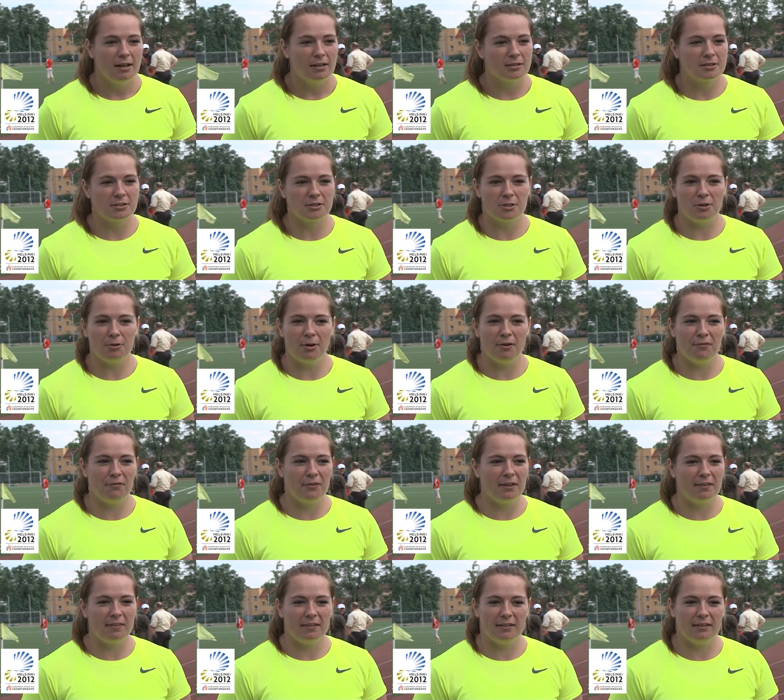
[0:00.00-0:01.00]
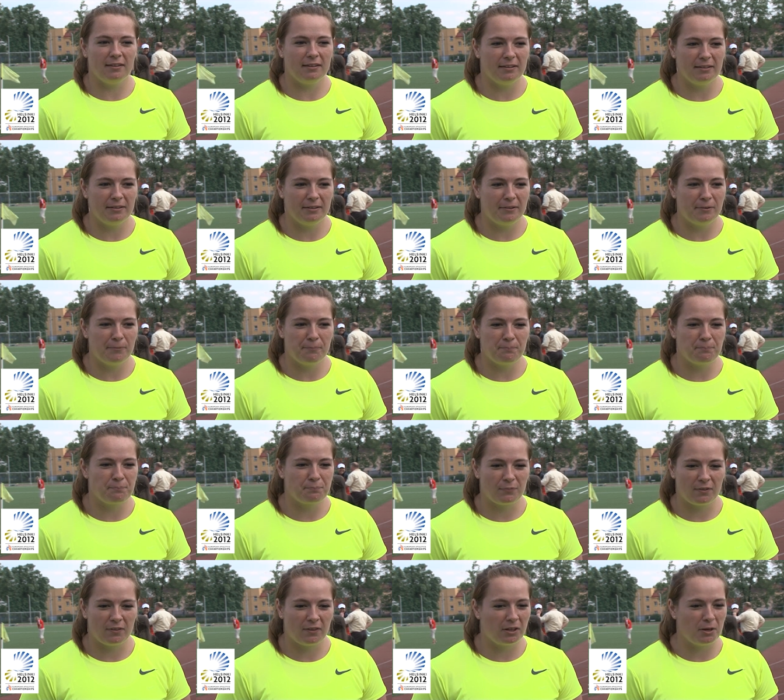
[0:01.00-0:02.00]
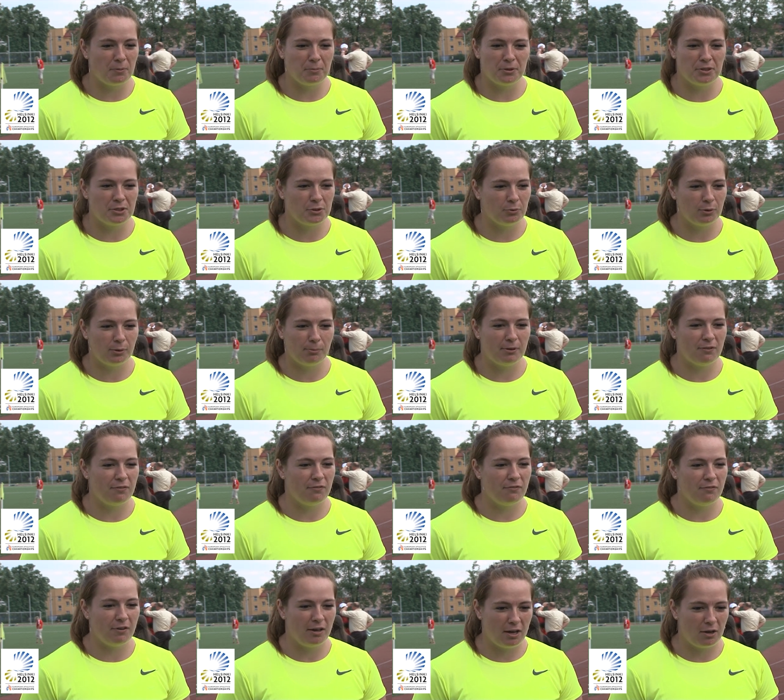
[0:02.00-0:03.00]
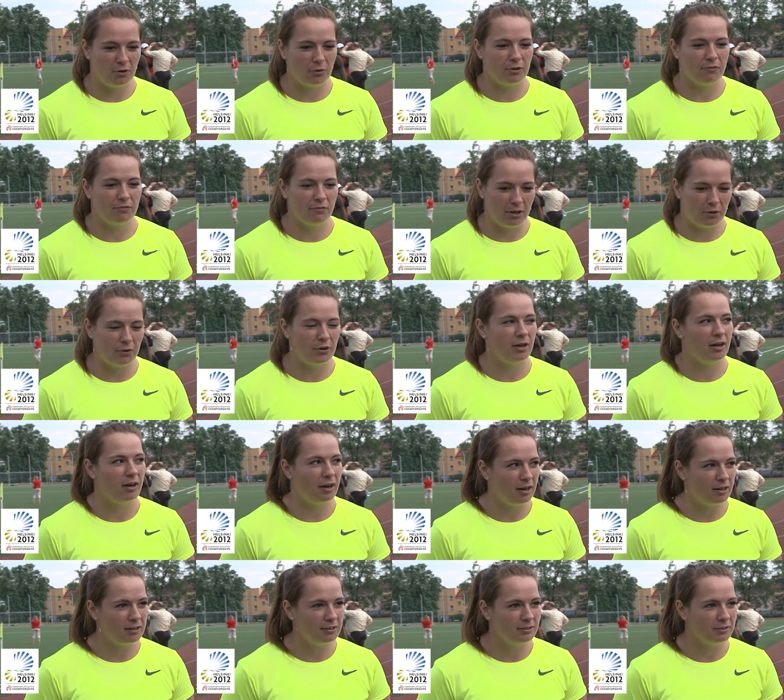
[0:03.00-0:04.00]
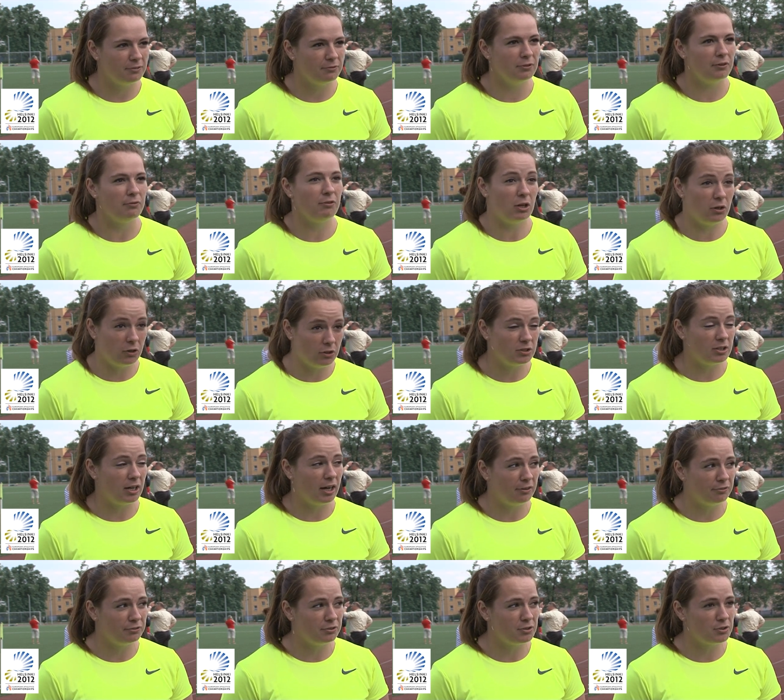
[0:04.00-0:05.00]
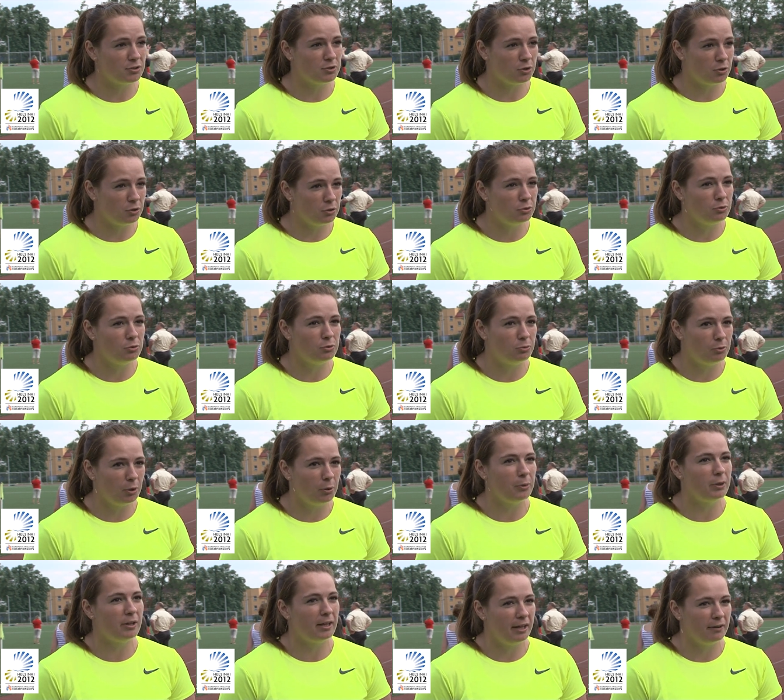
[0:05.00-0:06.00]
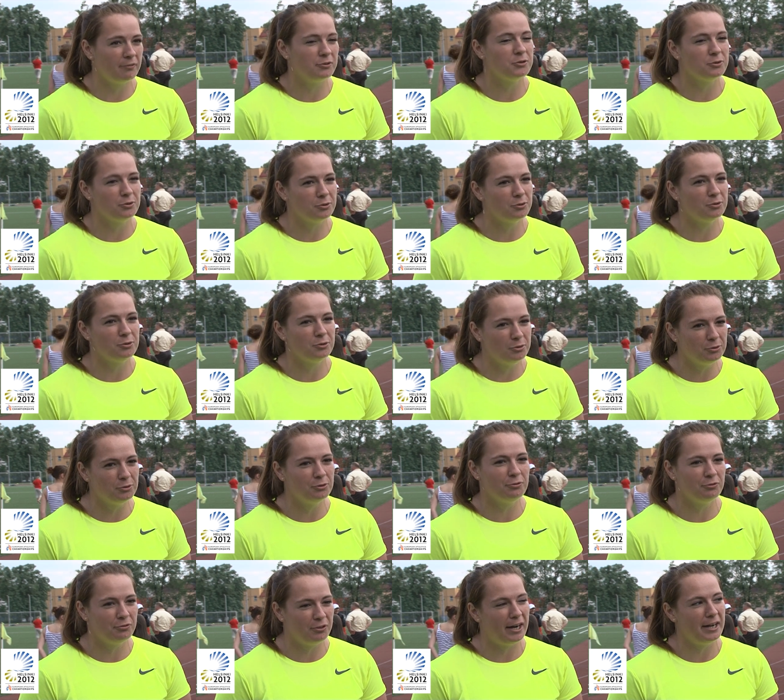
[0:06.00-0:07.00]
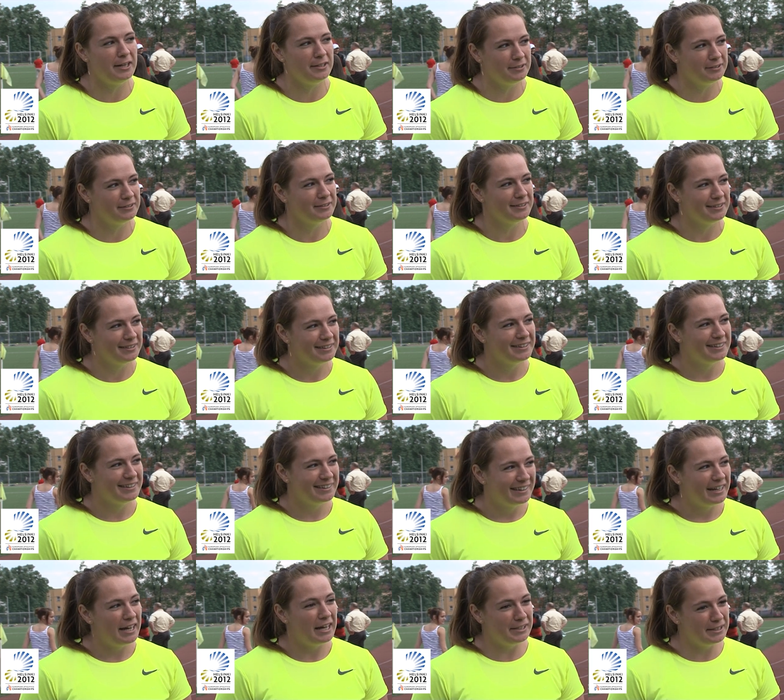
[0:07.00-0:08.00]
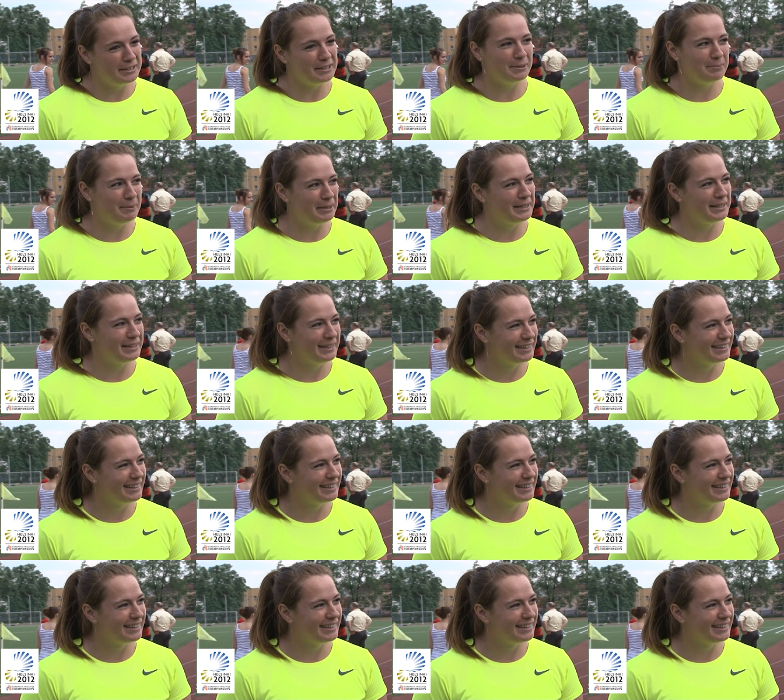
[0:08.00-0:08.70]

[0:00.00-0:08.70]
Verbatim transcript: So I think the, um, the competition will be very, very hard, very tough. So we will have to fight a little bit.